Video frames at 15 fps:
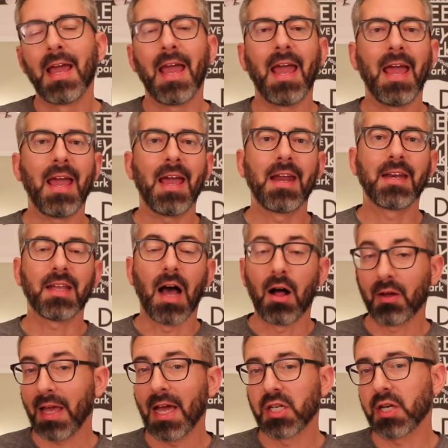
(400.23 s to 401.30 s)
and I'll
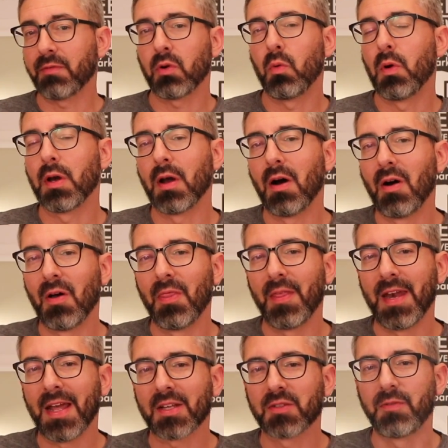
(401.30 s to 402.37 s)
catch everyone on the
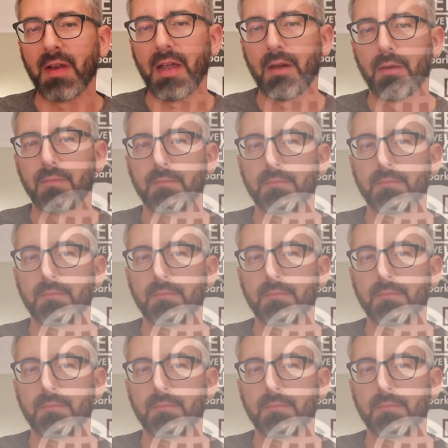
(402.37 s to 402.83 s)
next video.